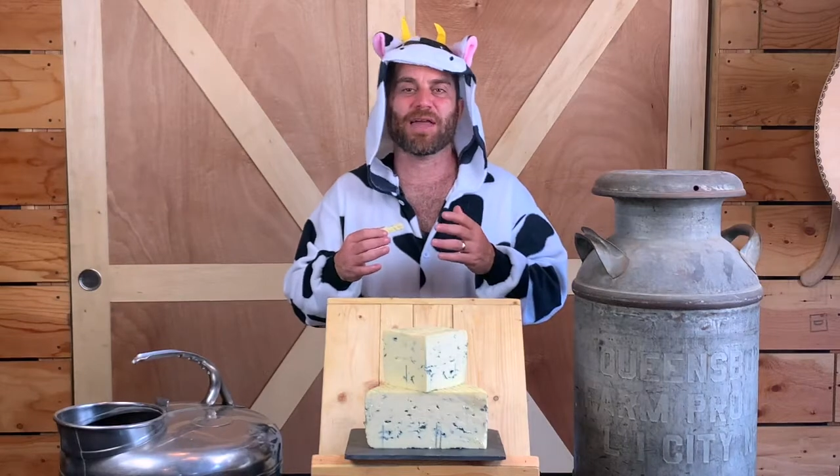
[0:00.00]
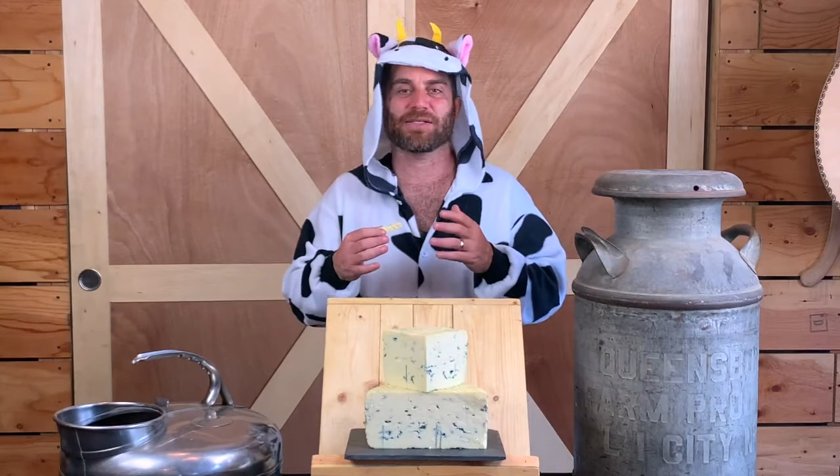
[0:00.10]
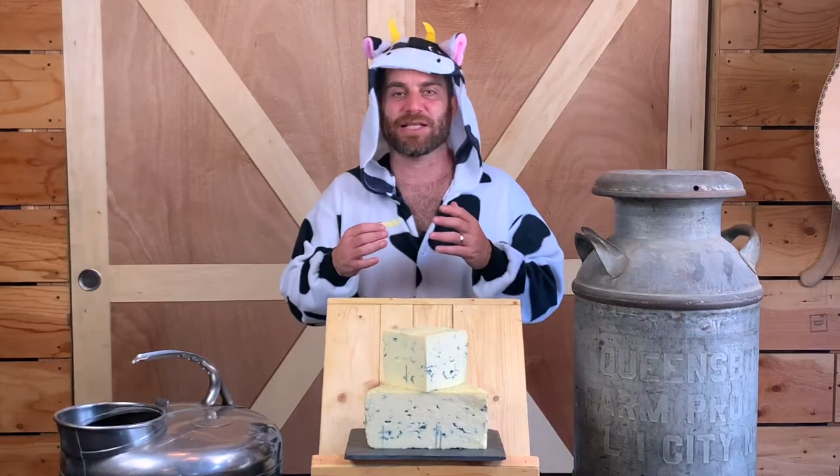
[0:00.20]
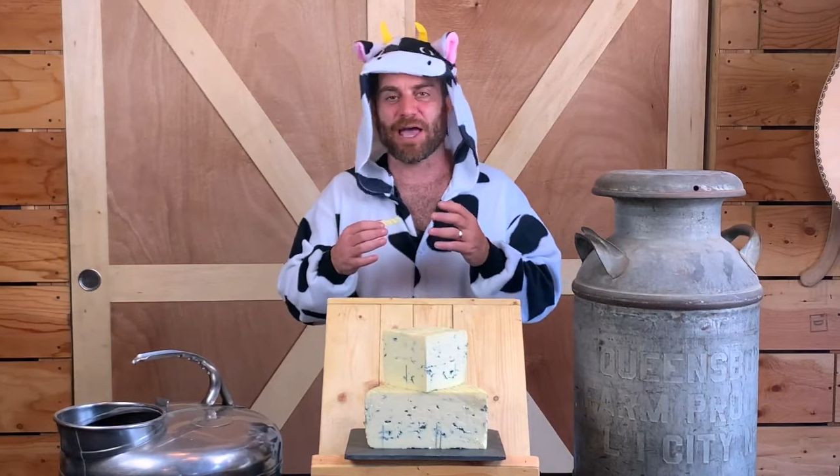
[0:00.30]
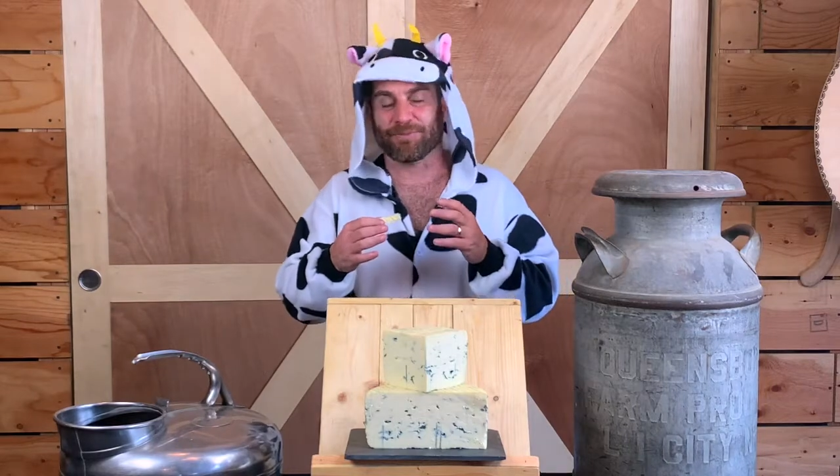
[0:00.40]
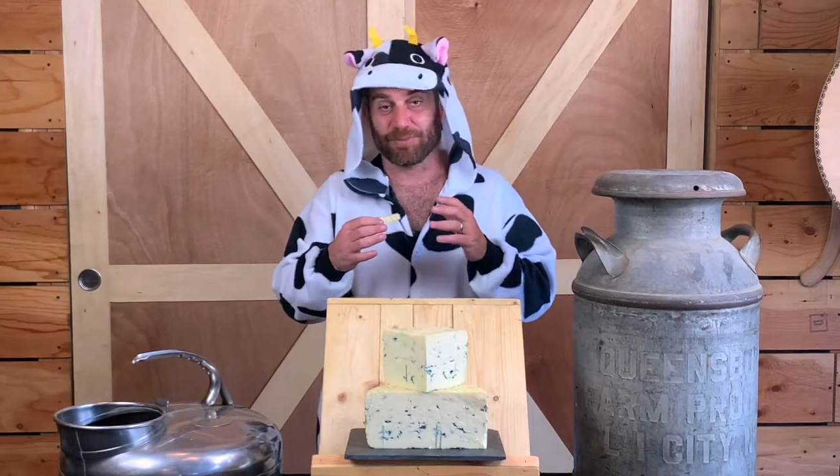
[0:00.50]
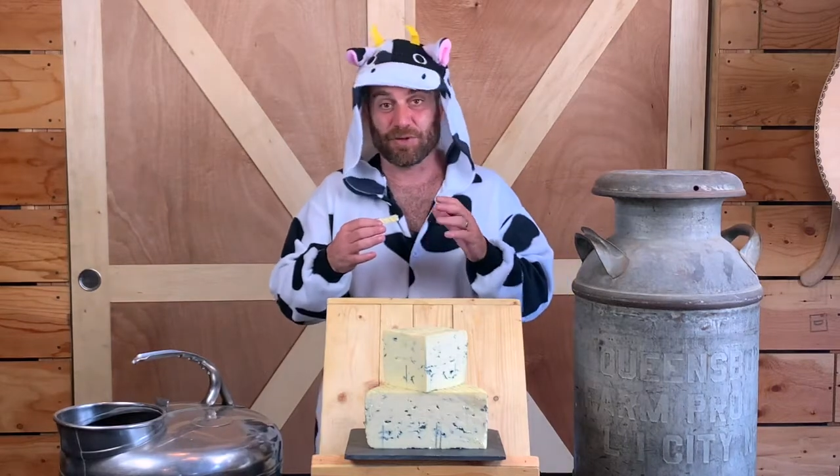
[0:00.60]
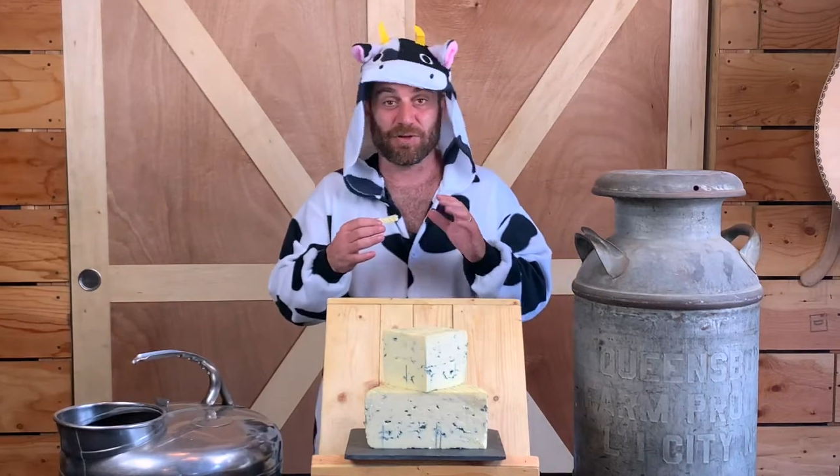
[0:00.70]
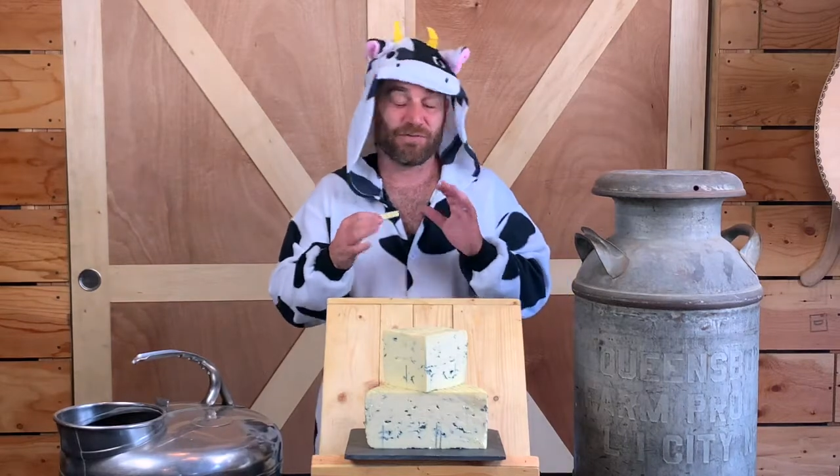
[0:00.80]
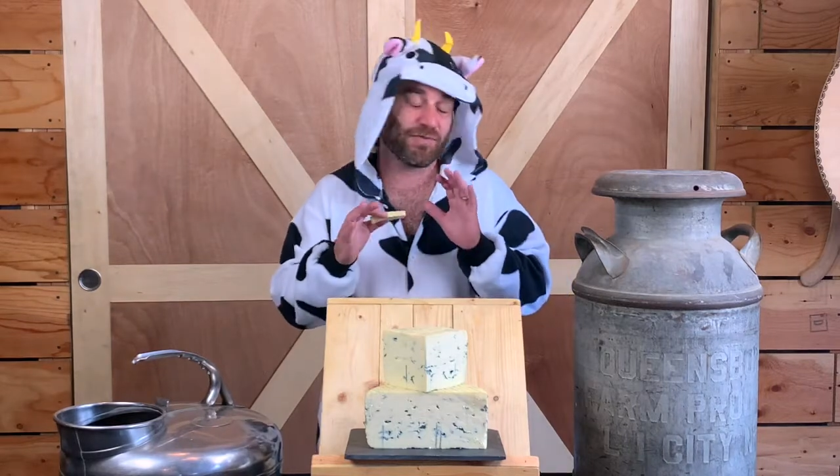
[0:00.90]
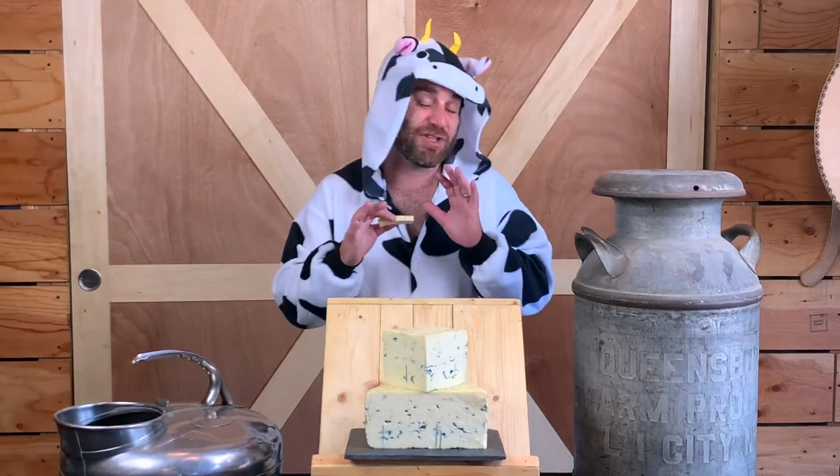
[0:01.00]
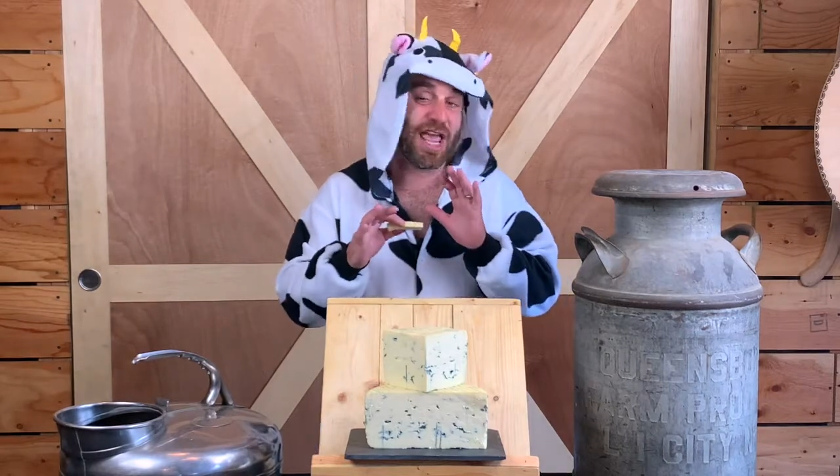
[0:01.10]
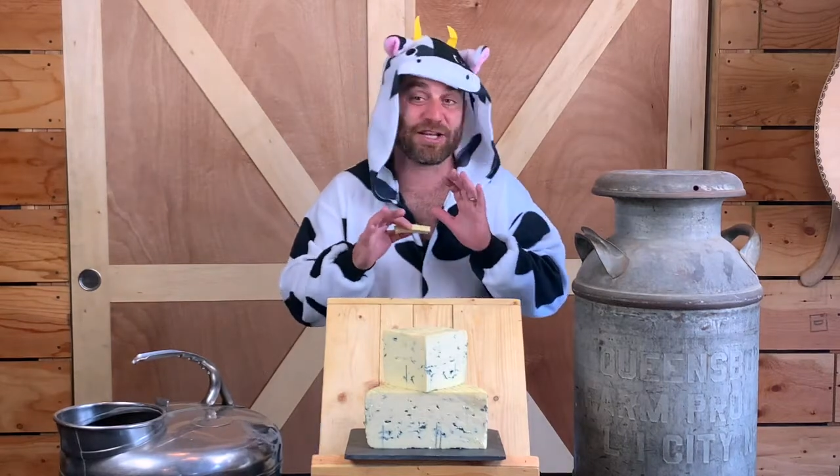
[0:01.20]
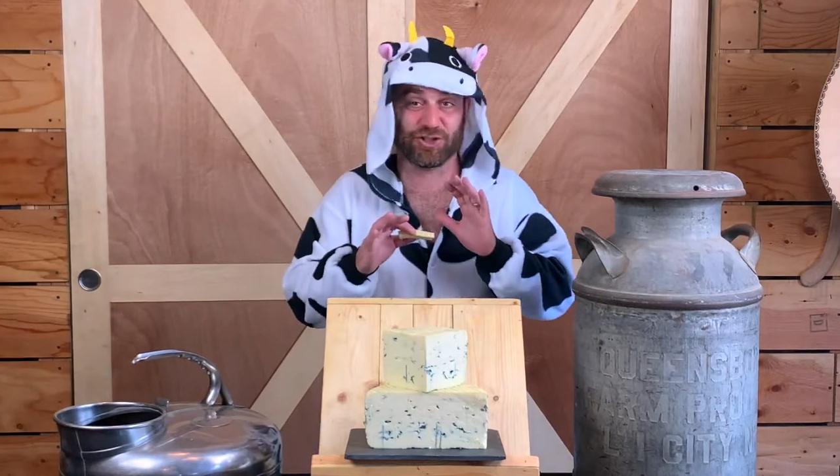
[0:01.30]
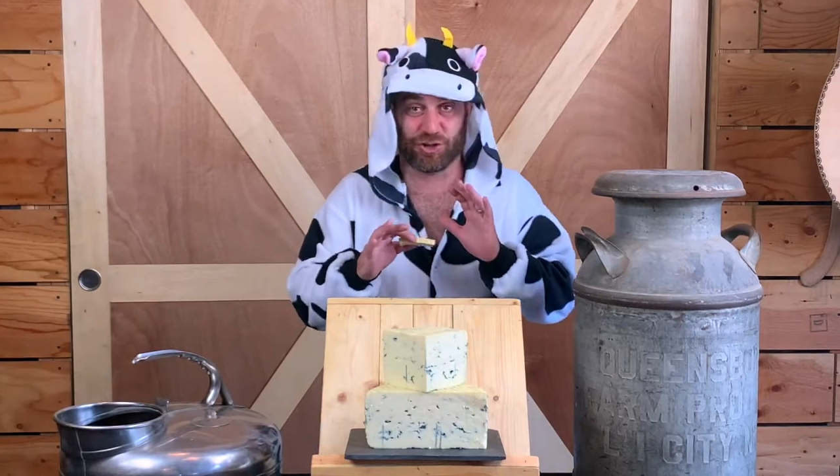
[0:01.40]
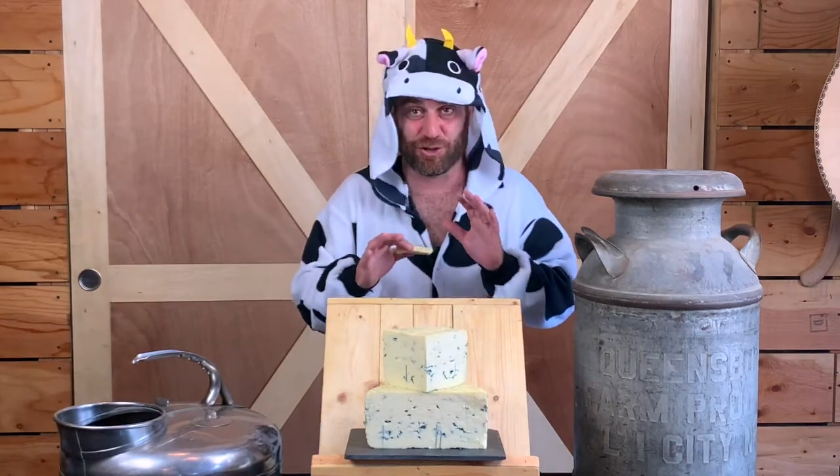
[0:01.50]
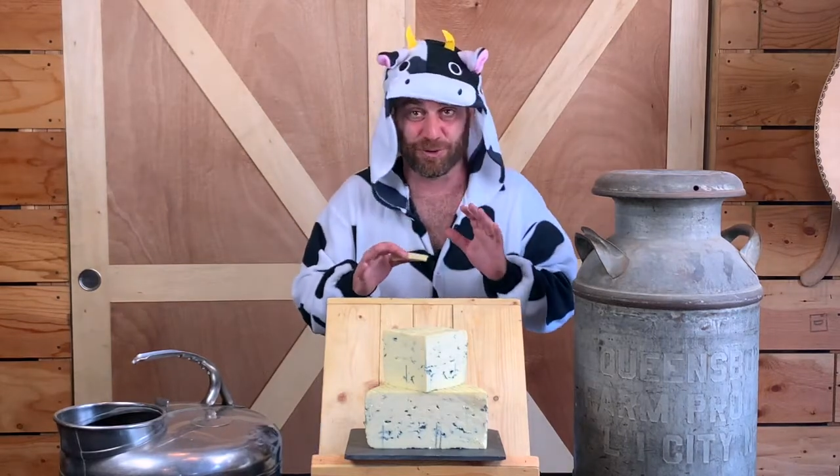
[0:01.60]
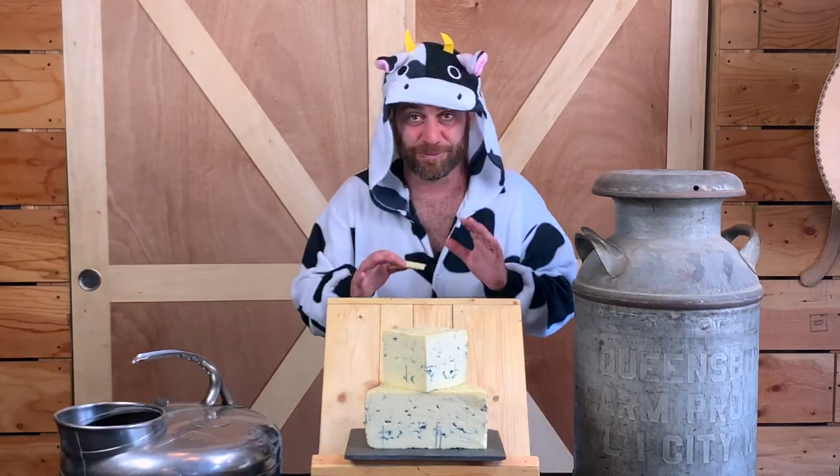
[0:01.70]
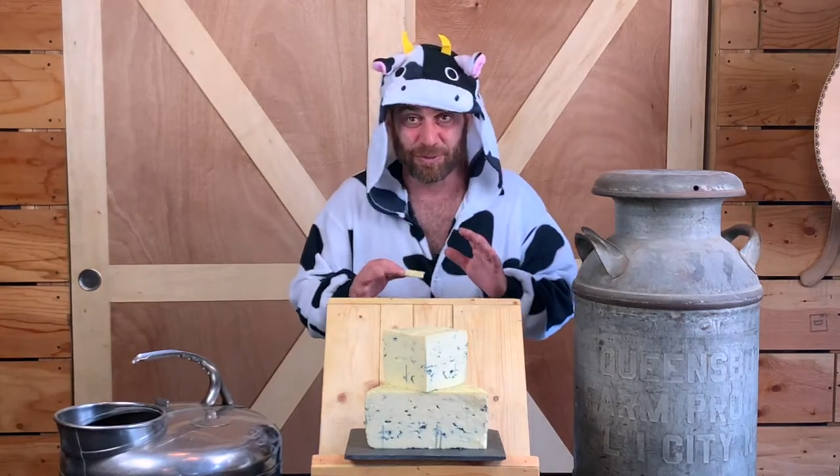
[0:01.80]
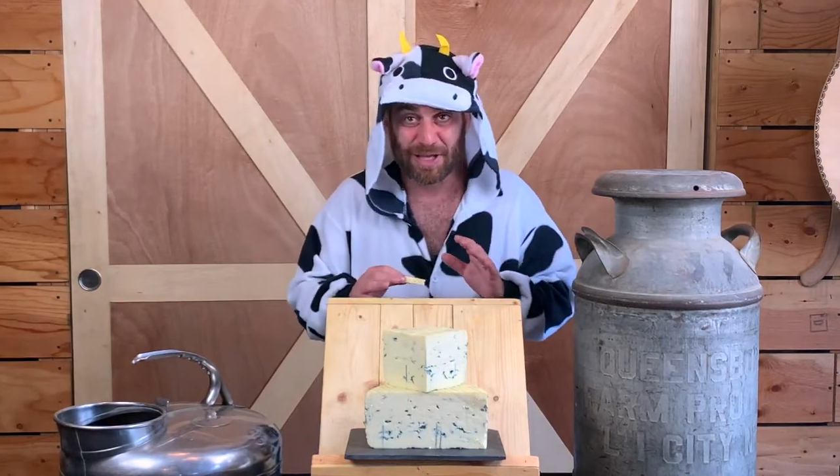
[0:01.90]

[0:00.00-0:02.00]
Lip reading: is that the texture